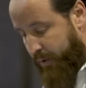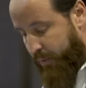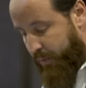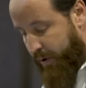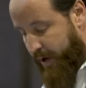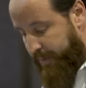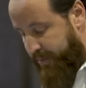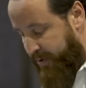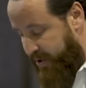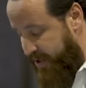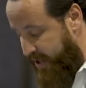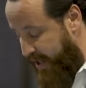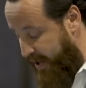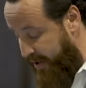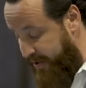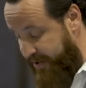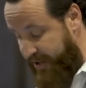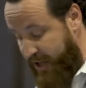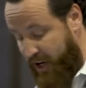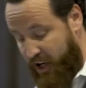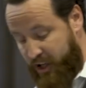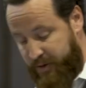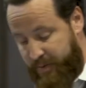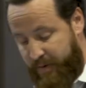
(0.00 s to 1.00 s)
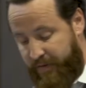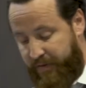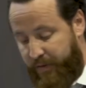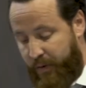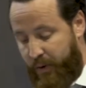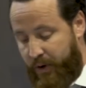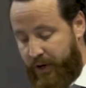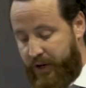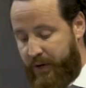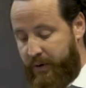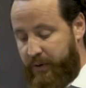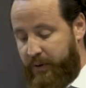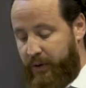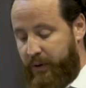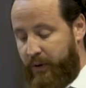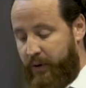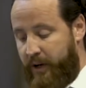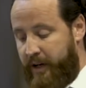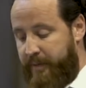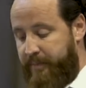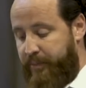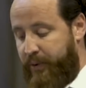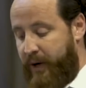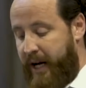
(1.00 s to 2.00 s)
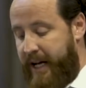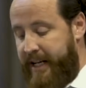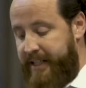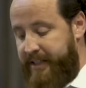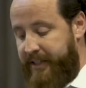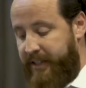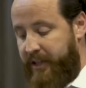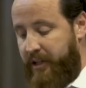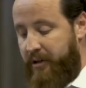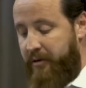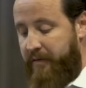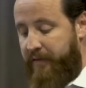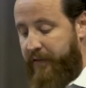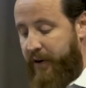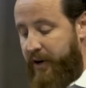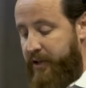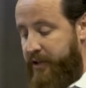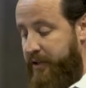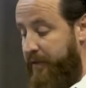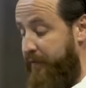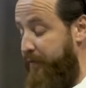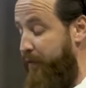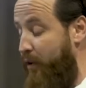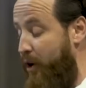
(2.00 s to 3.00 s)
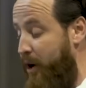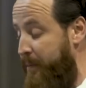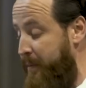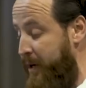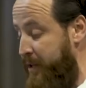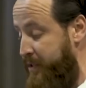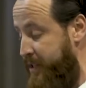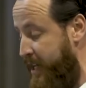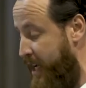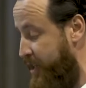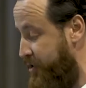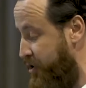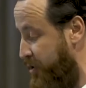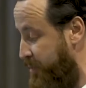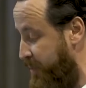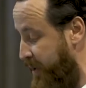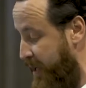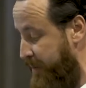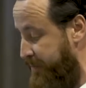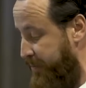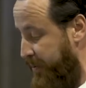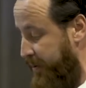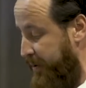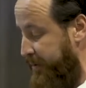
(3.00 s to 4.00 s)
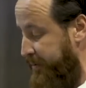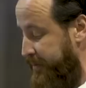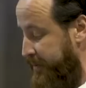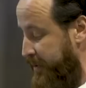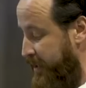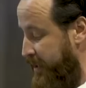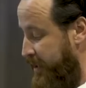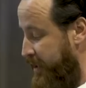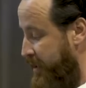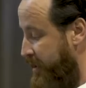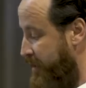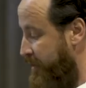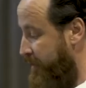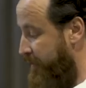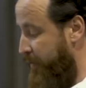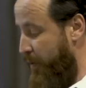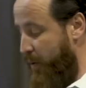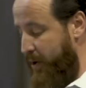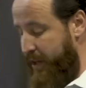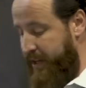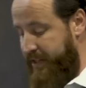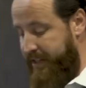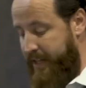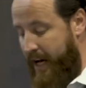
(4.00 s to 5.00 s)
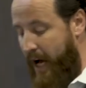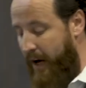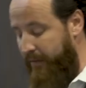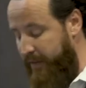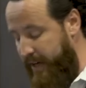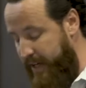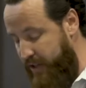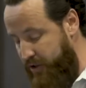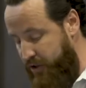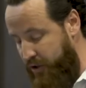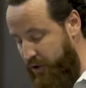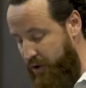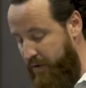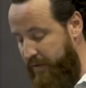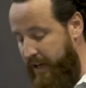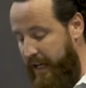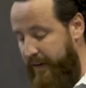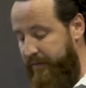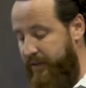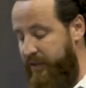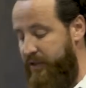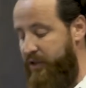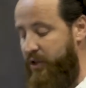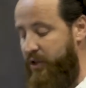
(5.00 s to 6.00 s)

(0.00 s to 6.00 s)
we present ourselves before you, Lord, praising you first and foremost as your people for the salvation you've given